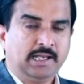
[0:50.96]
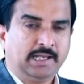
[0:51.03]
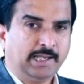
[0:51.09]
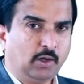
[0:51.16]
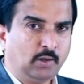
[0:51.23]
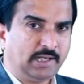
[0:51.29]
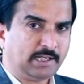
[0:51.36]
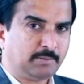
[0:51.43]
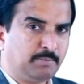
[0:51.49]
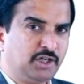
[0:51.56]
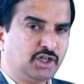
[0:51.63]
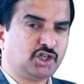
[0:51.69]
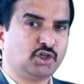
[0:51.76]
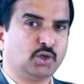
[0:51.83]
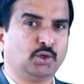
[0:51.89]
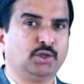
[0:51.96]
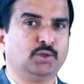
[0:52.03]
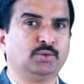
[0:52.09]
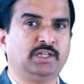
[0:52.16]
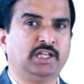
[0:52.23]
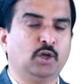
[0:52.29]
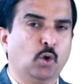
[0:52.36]
Now let me show
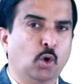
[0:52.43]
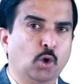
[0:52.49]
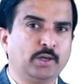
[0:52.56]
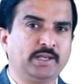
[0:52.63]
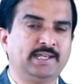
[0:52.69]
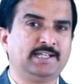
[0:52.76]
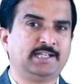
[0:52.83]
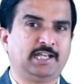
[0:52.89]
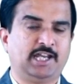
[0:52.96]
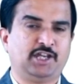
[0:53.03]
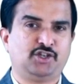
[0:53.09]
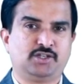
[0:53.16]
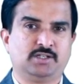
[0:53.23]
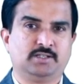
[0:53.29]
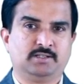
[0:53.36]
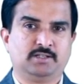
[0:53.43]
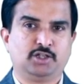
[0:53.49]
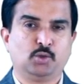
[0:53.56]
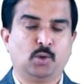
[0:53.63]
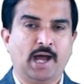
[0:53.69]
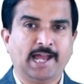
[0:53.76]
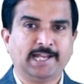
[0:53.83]
you the orientation
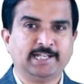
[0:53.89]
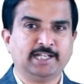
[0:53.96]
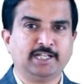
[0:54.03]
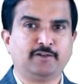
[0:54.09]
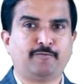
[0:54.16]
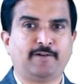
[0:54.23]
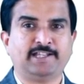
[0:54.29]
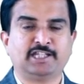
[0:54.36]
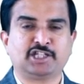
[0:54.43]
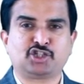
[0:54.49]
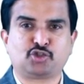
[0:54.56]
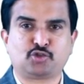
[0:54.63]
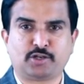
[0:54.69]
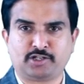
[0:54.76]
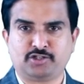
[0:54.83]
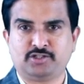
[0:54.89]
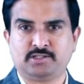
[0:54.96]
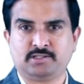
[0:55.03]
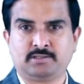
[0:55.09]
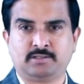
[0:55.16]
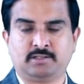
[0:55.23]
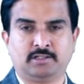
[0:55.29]
to identify the
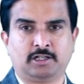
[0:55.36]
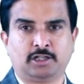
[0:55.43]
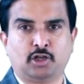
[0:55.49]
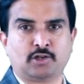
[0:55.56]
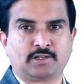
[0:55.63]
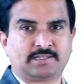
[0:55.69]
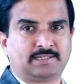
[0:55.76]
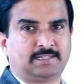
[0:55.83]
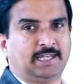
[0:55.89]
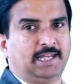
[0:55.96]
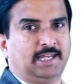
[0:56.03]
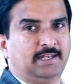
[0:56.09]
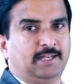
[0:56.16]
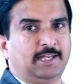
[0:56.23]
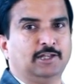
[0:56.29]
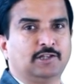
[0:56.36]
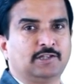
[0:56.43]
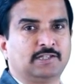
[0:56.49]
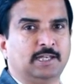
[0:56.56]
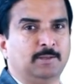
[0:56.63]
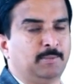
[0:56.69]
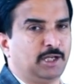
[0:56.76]
structures that are seen in
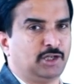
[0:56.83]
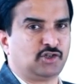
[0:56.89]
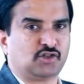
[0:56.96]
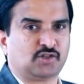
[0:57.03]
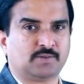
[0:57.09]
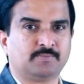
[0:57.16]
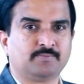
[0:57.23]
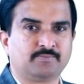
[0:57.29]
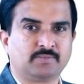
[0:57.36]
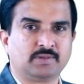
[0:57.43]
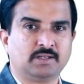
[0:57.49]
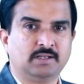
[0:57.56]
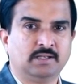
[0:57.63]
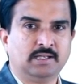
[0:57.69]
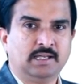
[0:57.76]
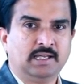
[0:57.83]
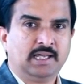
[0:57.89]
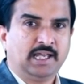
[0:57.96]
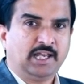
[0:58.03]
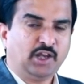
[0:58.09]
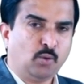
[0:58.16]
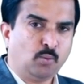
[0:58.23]
this image.
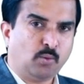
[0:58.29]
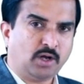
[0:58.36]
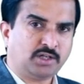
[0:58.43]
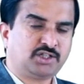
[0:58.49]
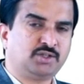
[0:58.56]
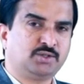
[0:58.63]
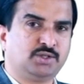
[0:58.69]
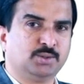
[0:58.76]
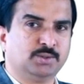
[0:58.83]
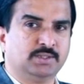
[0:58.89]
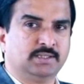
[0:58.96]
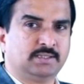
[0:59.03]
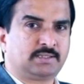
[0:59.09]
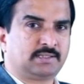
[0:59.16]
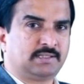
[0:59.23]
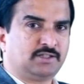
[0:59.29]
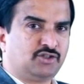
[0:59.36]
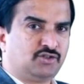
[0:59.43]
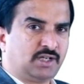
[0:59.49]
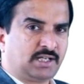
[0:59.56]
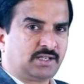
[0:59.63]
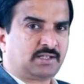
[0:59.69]
Now what you do is
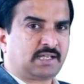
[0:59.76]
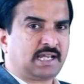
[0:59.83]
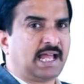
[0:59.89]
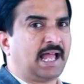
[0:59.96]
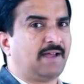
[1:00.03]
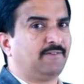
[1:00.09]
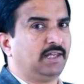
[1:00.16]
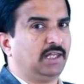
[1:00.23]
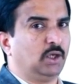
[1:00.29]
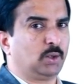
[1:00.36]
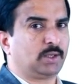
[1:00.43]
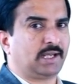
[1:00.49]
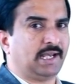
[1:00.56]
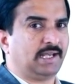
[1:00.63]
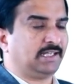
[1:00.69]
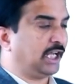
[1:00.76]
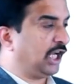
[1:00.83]
just have a look at the